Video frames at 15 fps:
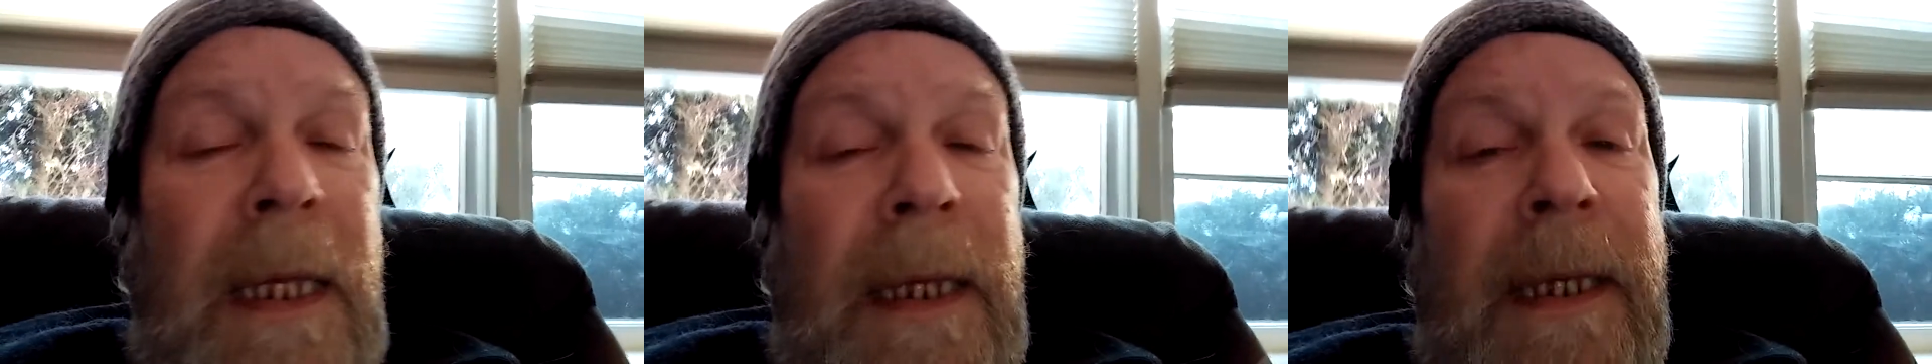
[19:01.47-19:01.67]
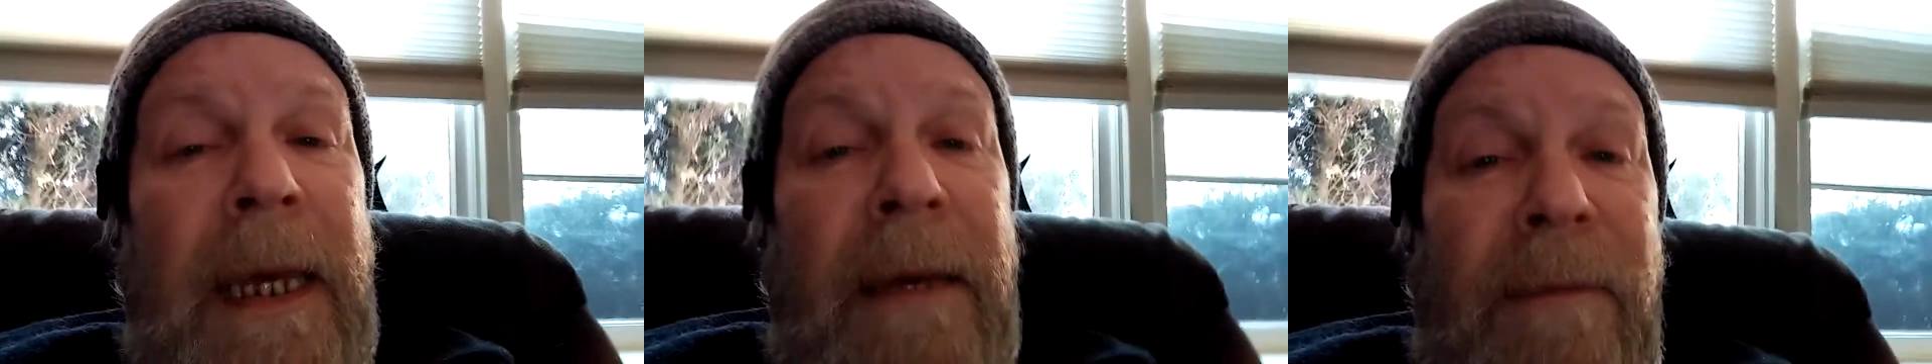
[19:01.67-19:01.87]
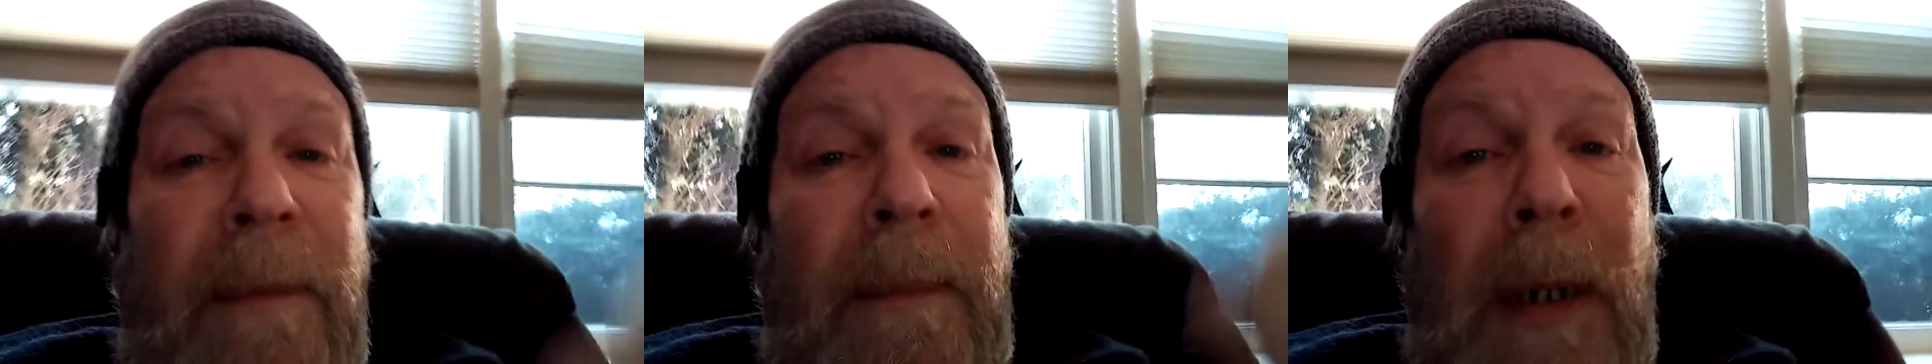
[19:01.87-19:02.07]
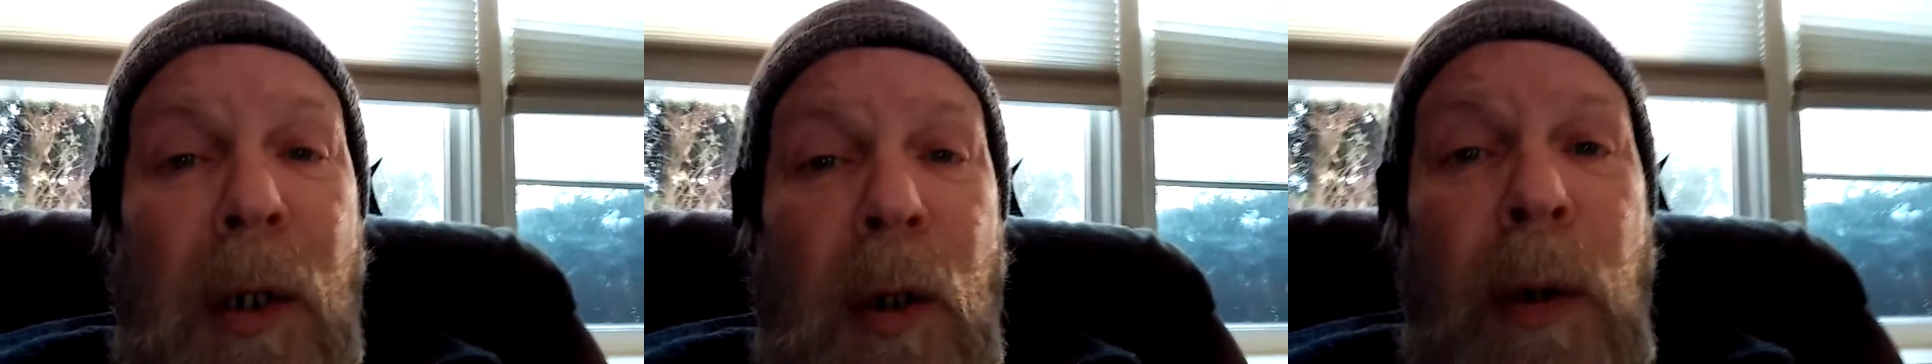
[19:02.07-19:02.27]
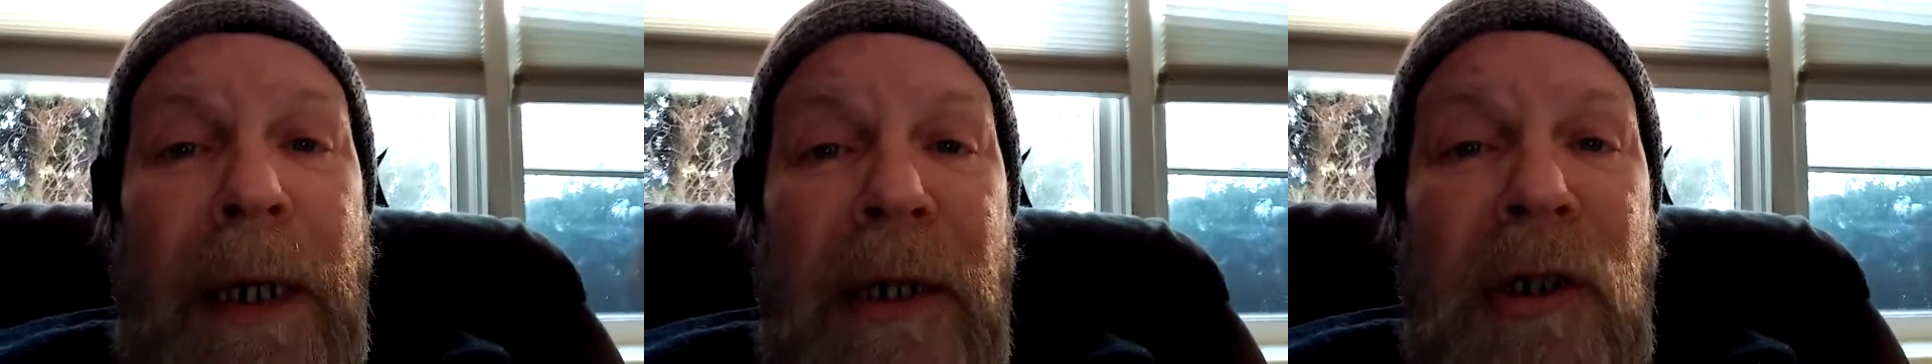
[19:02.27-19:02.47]
you give them a
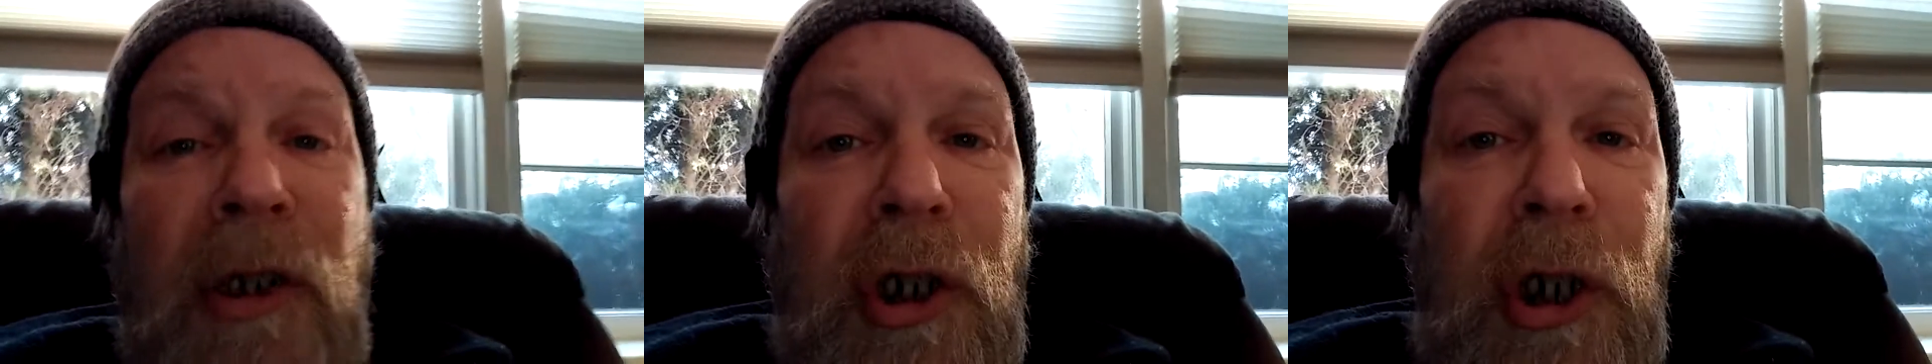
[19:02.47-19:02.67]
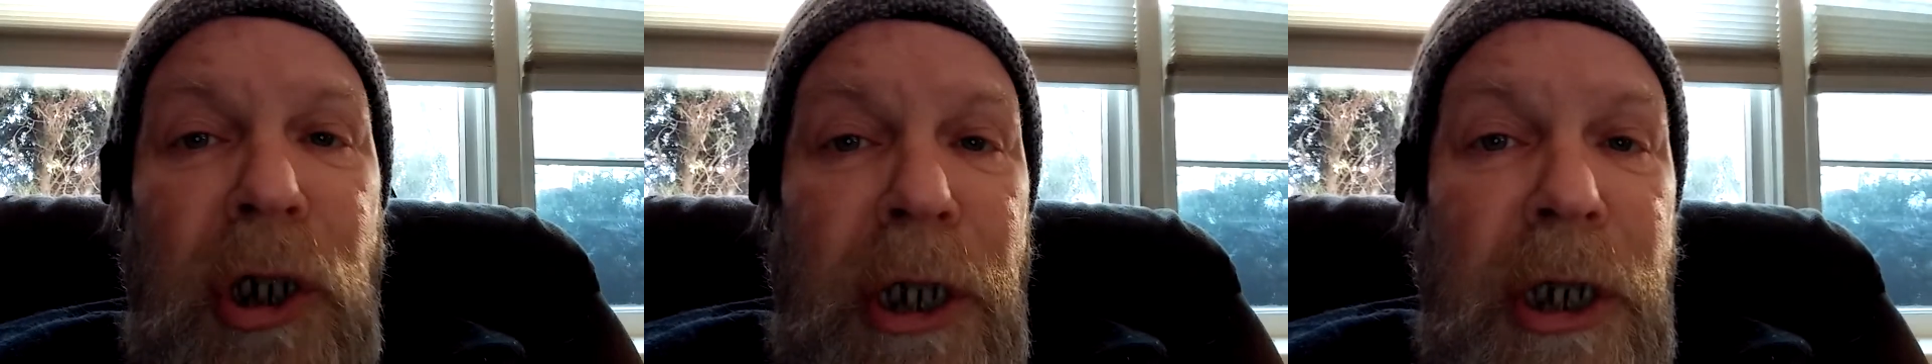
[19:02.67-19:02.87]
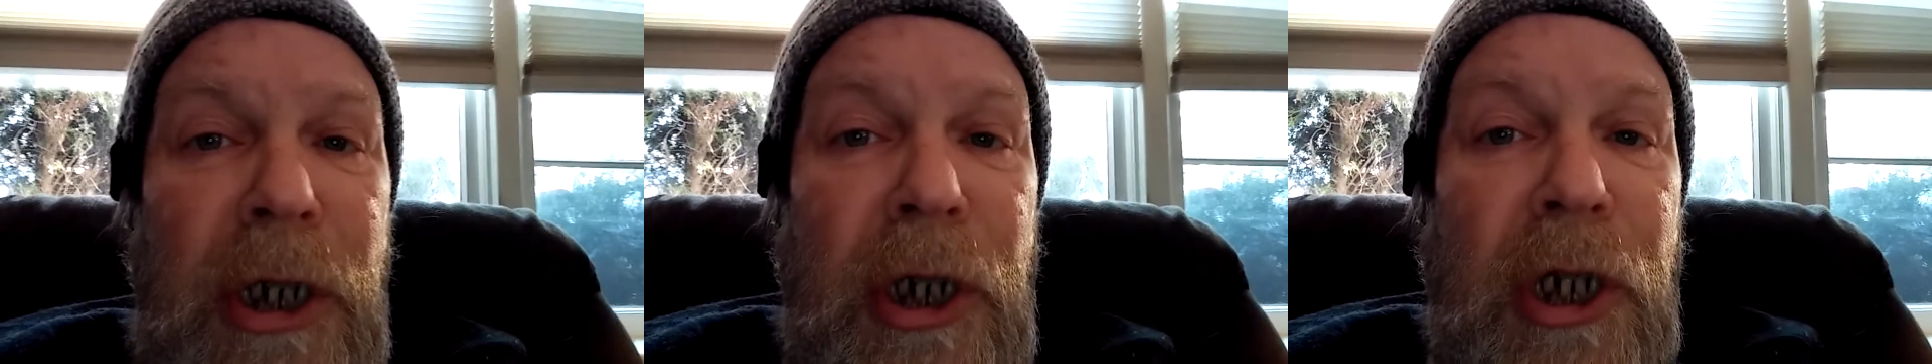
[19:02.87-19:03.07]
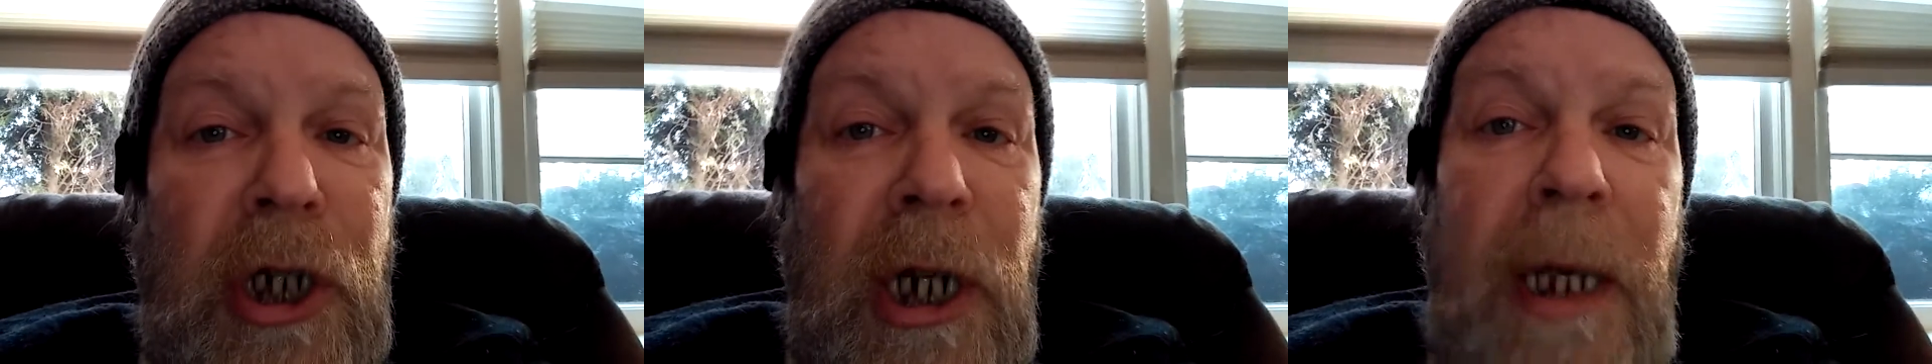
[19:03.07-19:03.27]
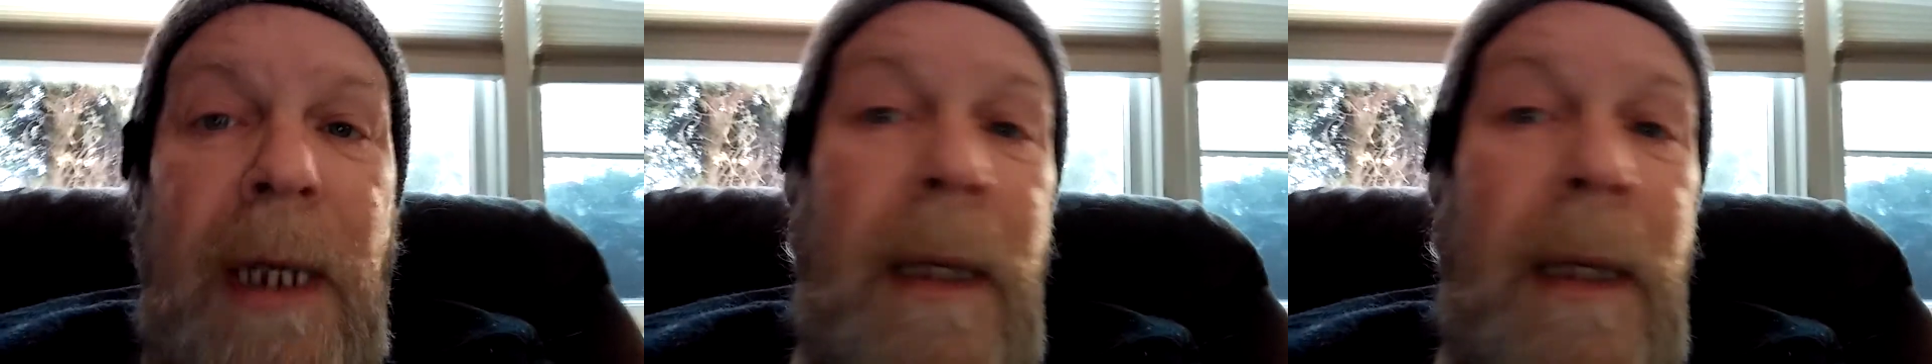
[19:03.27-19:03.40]
quick zhuzh,